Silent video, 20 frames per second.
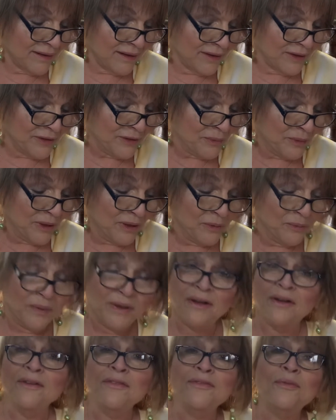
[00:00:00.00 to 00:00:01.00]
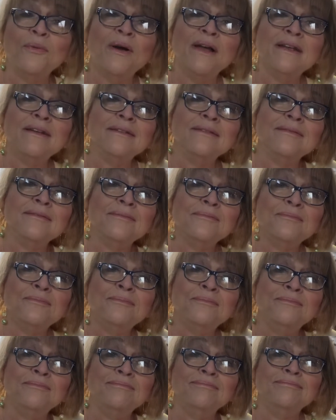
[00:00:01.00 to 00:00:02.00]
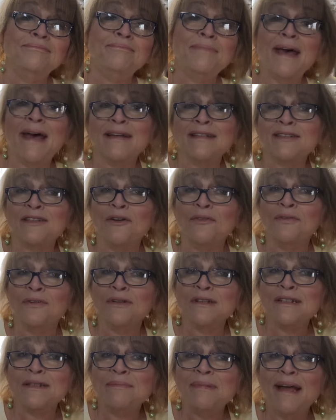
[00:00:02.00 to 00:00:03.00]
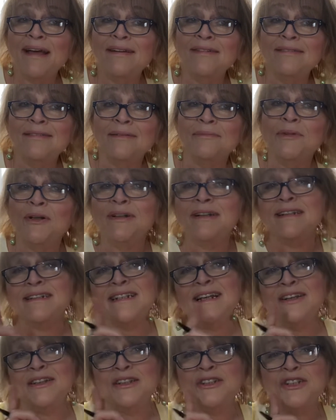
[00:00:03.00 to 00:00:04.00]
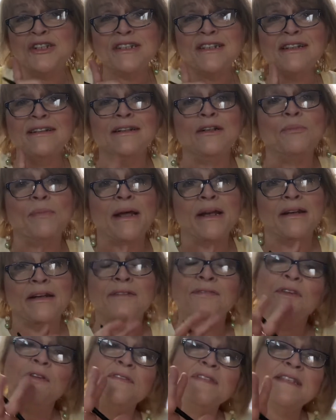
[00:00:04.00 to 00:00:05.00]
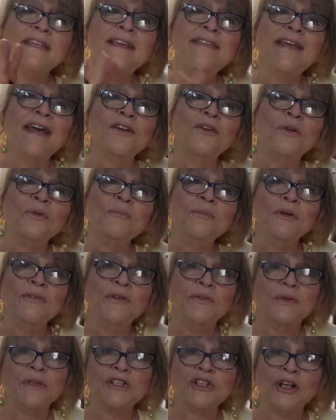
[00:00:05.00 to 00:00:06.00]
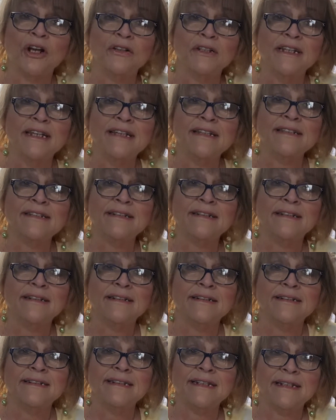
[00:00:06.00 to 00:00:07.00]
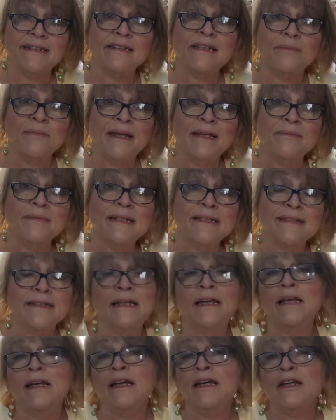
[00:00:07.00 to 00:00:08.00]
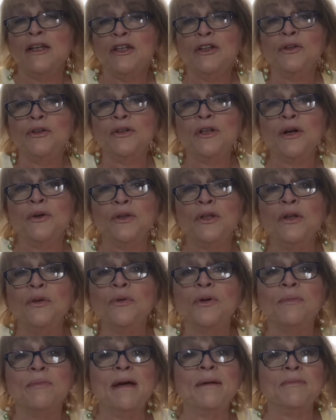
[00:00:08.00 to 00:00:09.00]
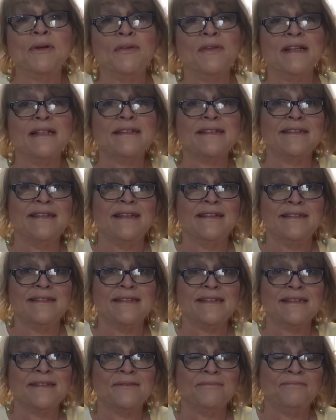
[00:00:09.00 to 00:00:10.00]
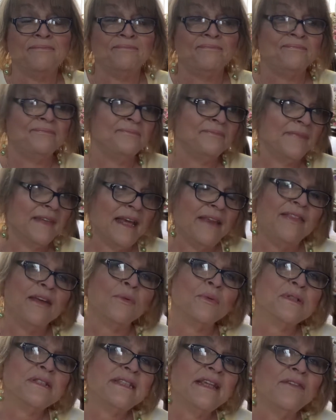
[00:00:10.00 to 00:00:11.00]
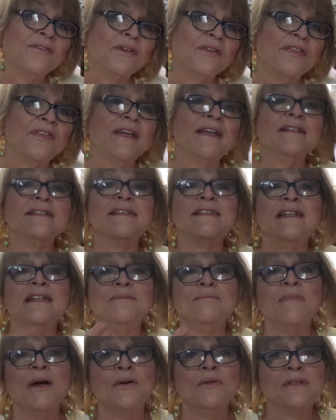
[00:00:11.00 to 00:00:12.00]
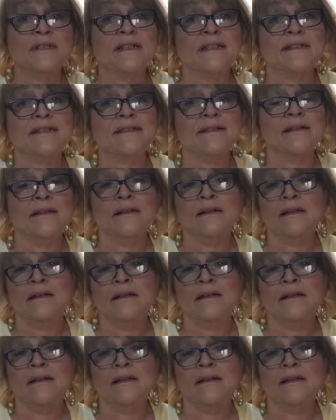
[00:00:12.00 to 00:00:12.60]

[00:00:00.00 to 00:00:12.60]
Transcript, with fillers: are you all aware of what Passover is about? I'm going to tell you just a little about it. If you've seen that old movie with Charlton Heston in it, Ten Commandments, you'll know, you'll remember these scenes. There were several things that Moses